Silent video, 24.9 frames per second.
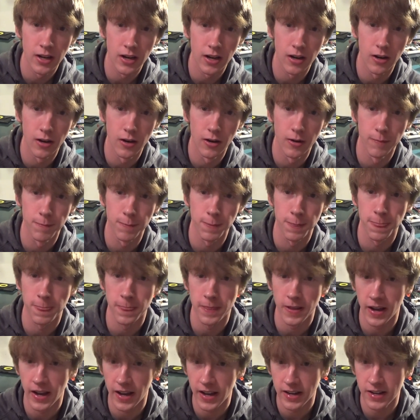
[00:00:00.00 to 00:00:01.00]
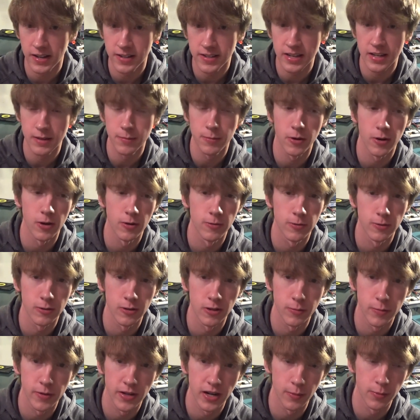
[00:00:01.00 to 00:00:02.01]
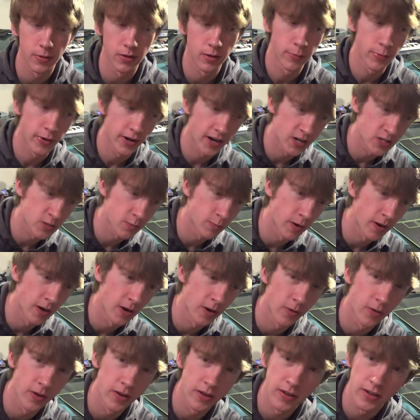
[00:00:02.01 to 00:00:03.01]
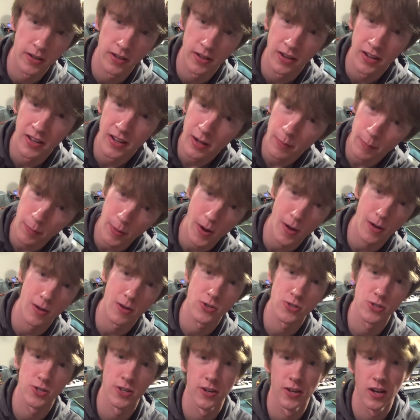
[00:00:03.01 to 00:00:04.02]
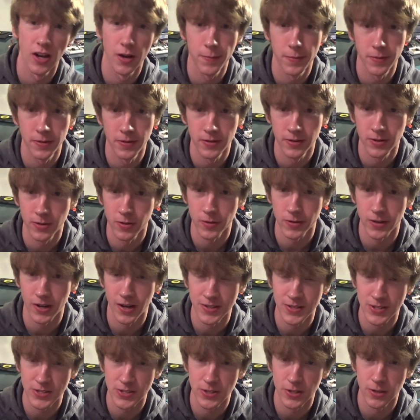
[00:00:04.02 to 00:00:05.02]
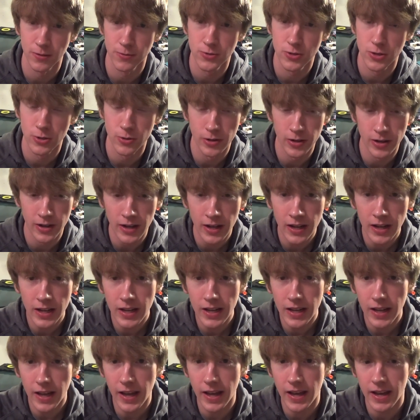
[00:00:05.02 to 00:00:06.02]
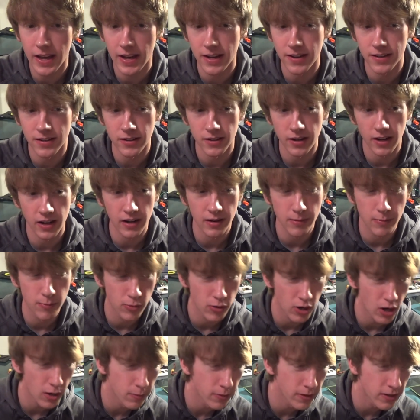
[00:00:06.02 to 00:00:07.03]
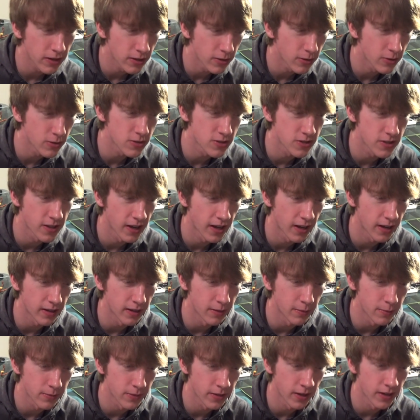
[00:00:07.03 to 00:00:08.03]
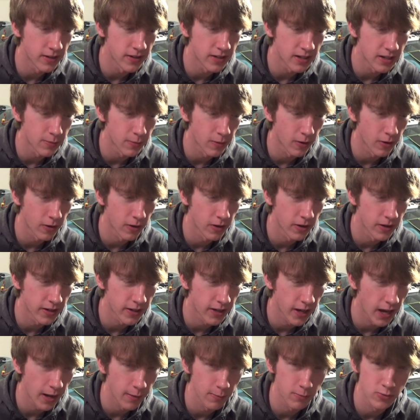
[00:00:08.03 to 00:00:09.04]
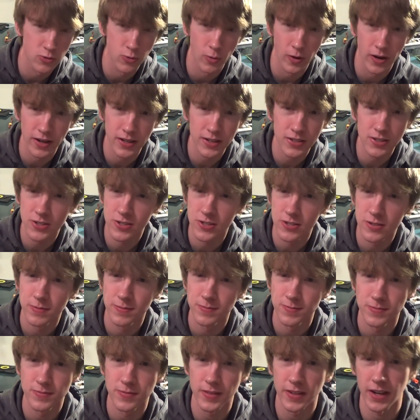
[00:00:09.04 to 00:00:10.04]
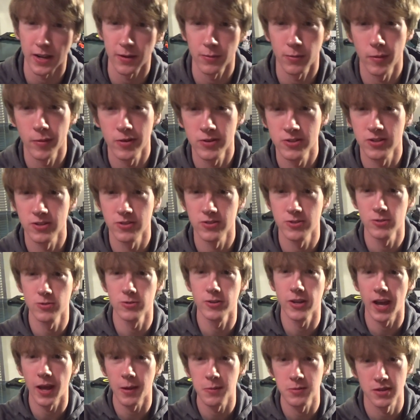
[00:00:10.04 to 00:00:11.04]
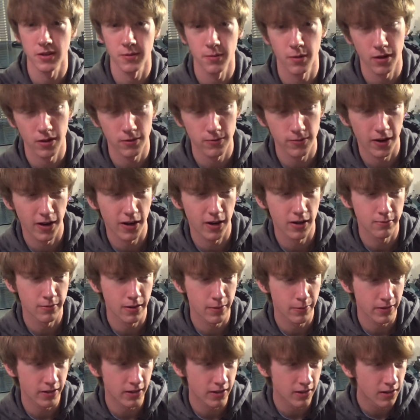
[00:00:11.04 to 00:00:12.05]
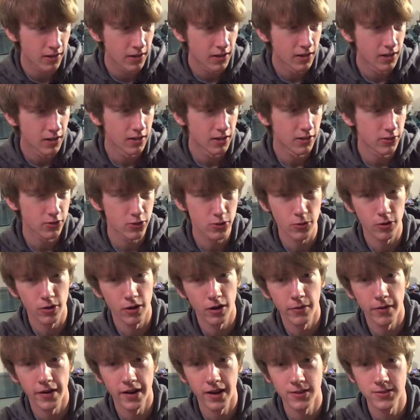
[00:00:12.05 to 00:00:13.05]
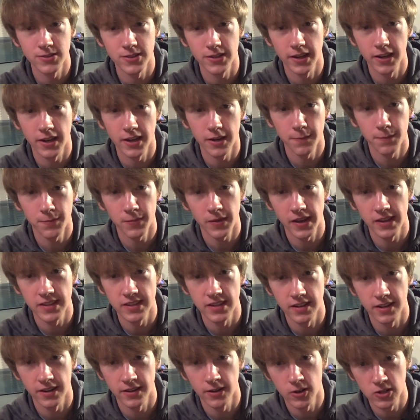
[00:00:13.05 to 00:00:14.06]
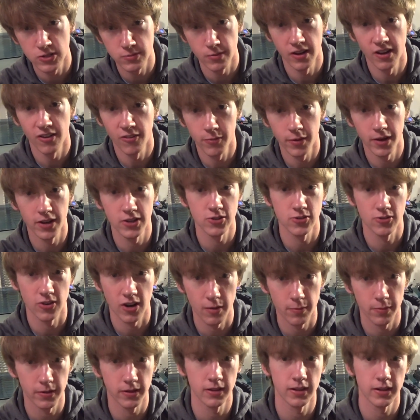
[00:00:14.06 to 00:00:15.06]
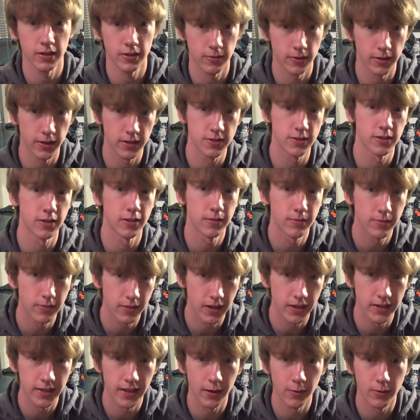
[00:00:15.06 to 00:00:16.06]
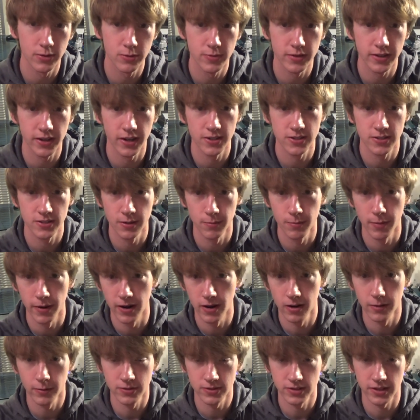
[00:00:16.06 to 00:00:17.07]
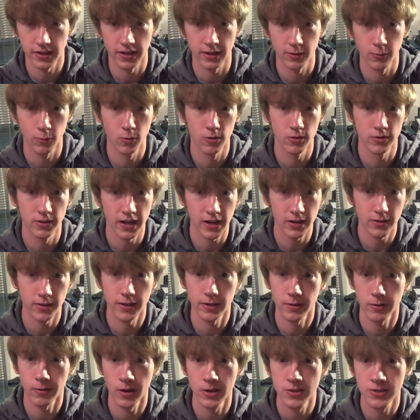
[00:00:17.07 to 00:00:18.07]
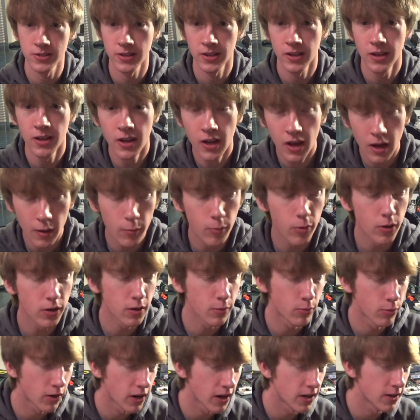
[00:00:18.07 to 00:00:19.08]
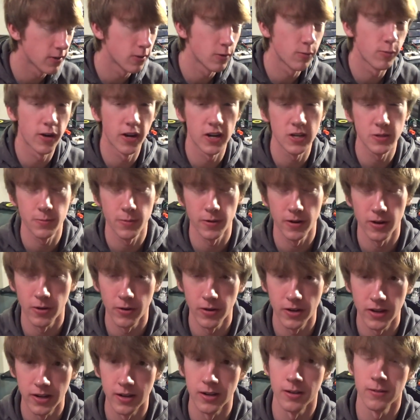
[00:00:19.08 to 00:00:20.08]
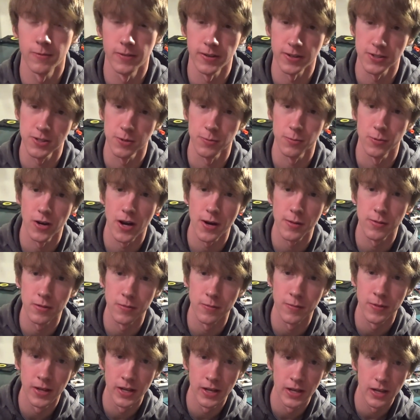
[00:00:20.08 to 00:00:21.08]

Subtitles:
I had a DMR for a little bit. I put a brass barrel in it, polished it up, and did all kinds of stuff to it. And I probably used that DMR in game twice. Like I probably used it in 2 games. And I probably fired maybe 200 rounds a game, and then I noticed my FPS dropping like crazy, and that was because the barrel was getting worn down like crazy. Put a brand new brass barrel in and it fixed the problem.